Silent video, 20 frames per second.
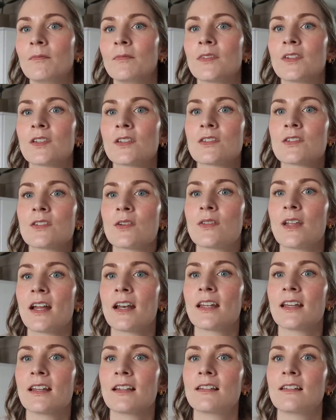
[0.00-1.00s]
just so
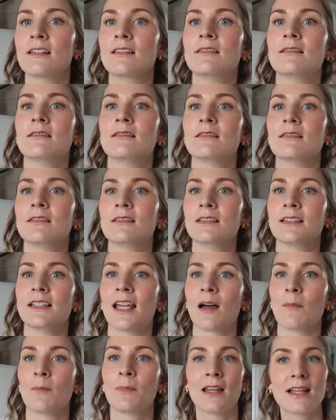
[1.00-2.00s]
that it,
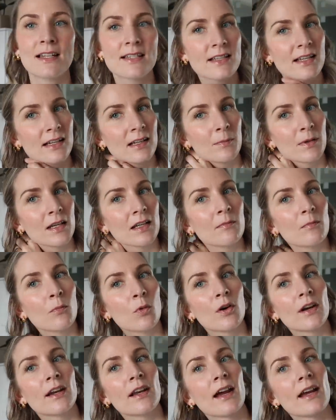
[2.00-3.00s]
yeah, blends in a bit
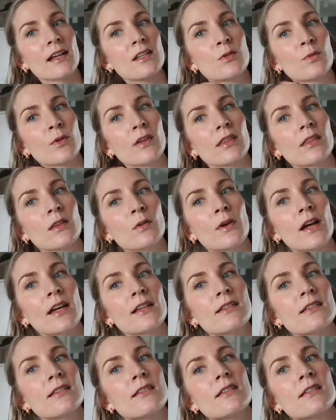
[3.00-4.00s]
more nice with the
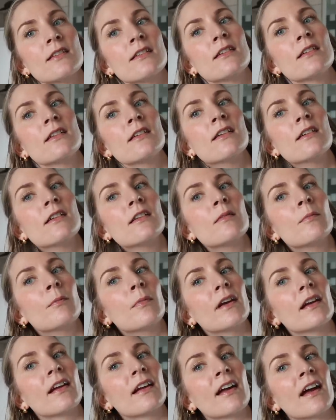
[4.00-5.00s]
rest.
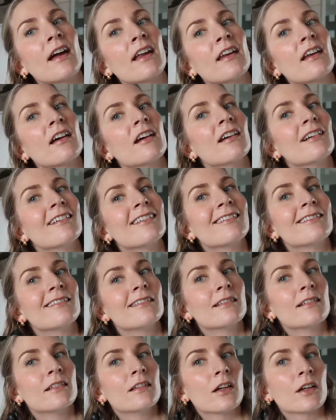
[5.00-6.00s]
But again,
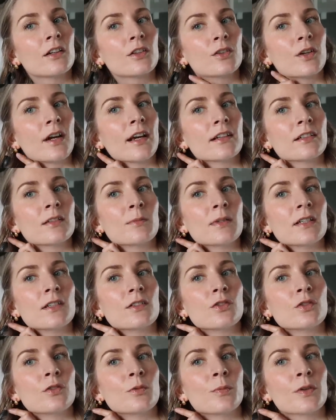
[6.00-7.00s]
I'm not trying to be
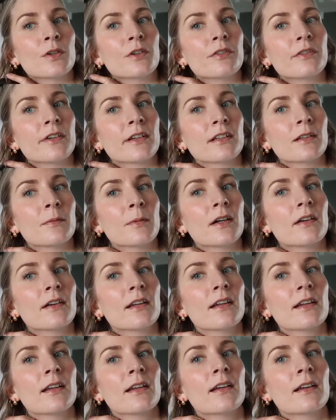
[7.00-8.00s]
too perfect about
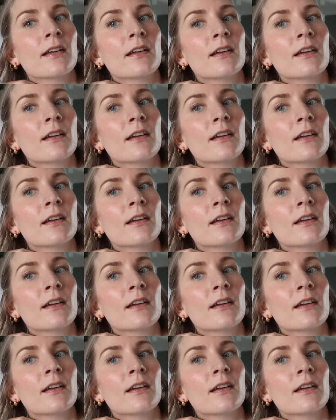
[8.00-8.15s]
it.